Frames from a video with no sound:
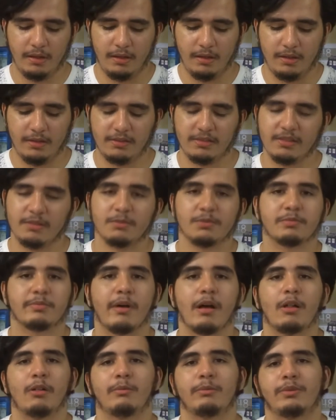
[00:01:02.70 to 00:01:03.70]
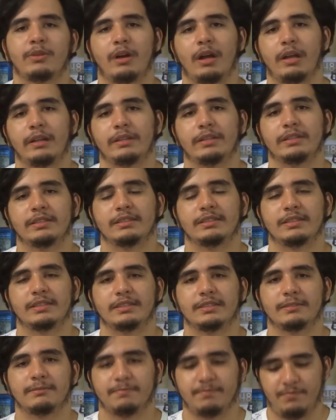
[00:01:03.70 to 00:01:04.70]
His name is Paulo
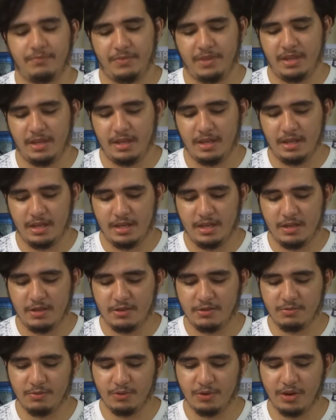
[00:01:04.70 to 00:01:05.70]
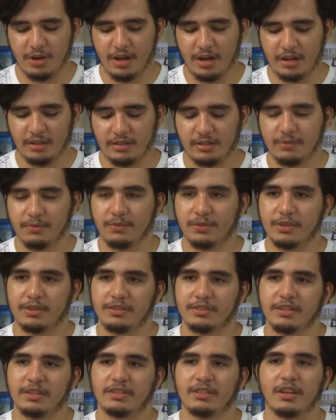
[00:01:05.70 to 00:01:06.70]
Morales. He was born in
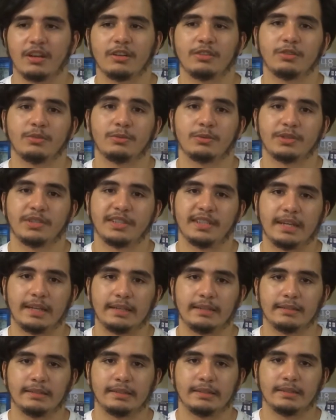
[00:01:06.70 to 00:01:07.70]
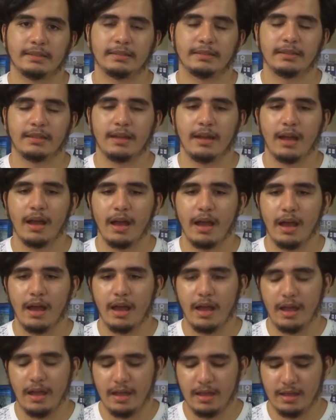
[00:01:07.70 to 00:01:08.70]
1946 on October 2nd,
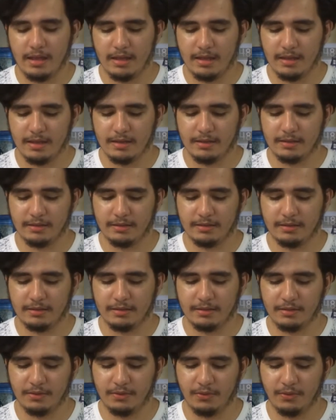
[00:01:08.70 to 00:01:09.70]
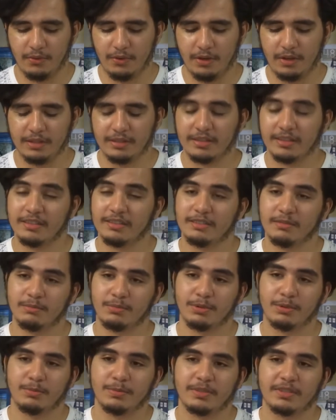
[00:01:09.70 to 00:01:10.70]
and for all intents and
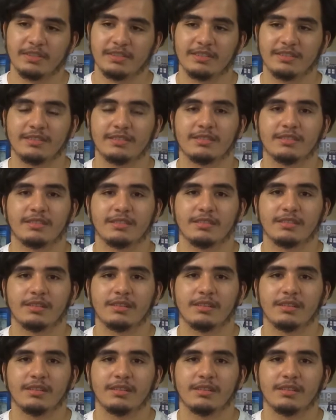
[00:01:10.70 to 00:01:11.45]
purposes,